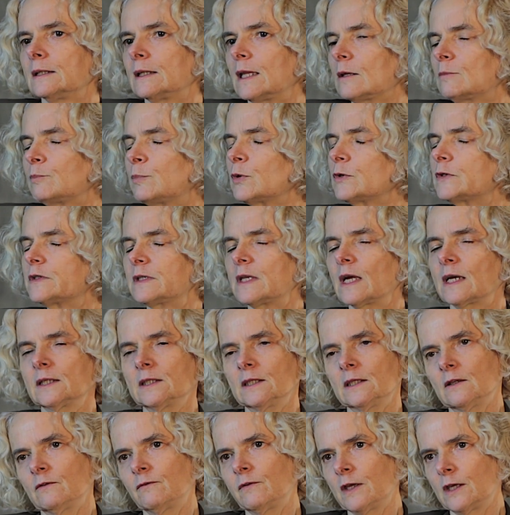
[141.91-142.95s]
that puts the
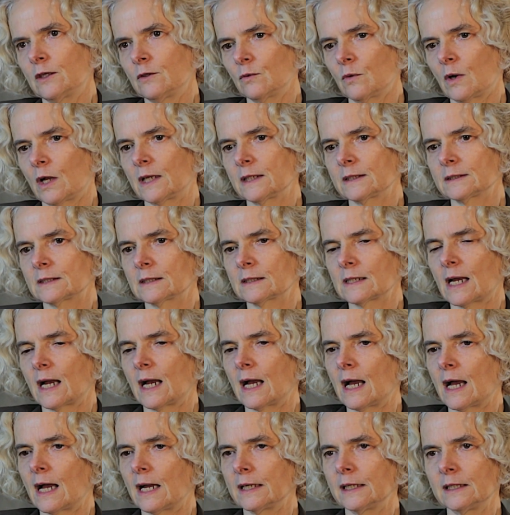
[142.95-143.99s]
individuals
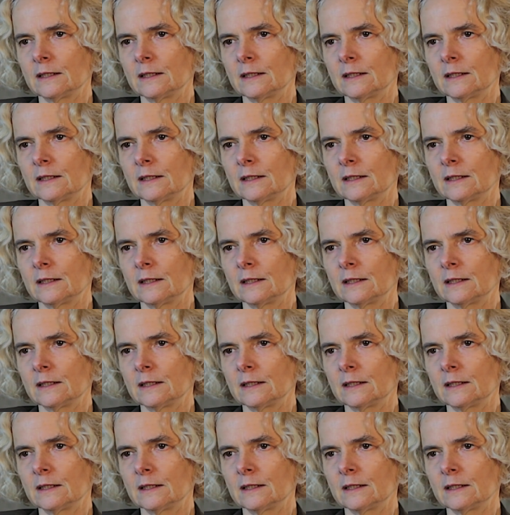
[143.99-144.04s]
uh,